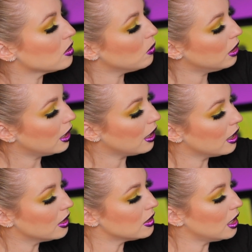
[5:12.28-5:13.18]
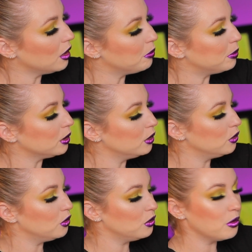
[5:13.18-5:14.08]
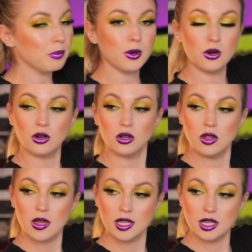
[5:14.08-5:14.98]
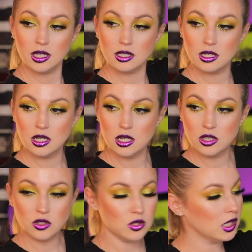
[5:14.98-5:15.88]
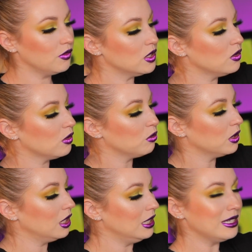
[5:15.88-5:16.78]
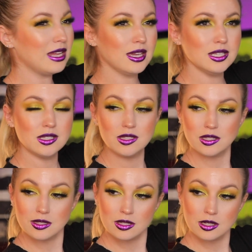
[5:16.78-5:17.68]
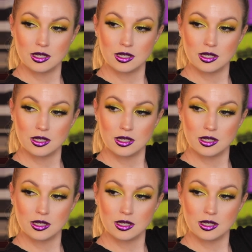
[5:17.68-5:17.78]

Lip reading: This one has a blue pearl in it, so it gives you a really nice